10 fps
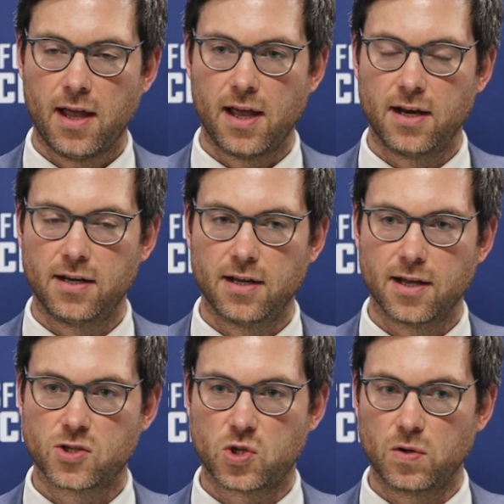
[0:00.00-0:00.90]

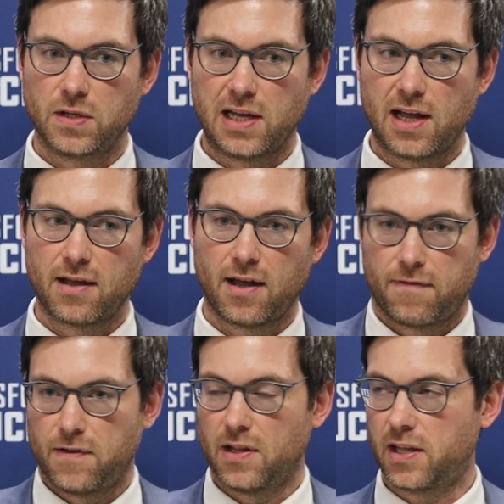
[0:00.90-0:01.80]
and certainly I
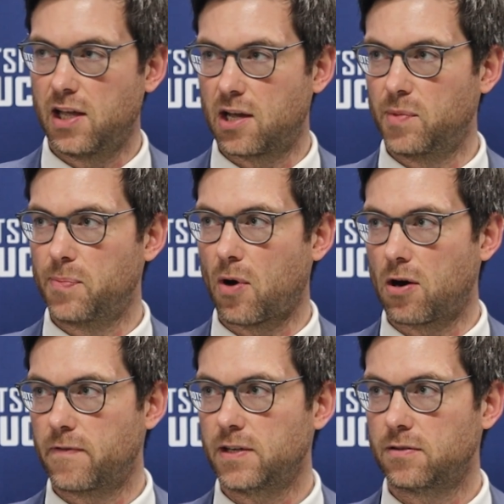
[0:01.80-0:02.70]
feel like he can be
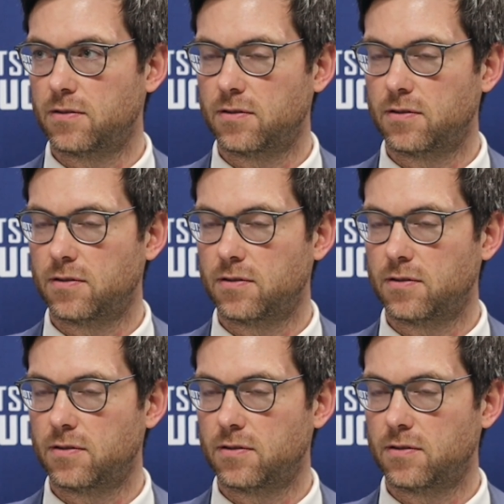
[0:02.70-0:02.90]
part of it.